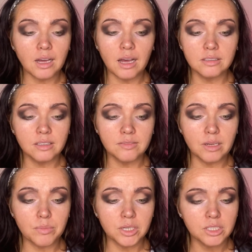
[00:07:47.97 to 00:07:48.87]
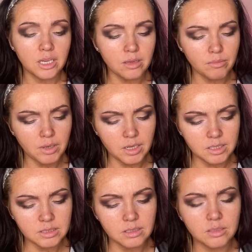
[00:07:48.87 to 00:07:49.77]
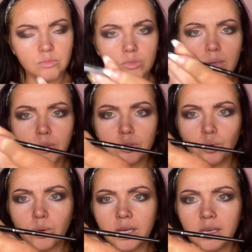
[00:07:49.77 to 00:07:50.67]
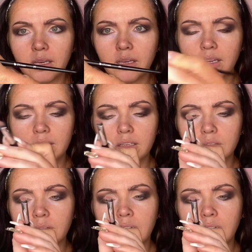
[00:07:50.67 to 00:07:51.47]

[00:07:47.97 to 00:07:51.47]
I love that brush kit, but it's the number 20 in the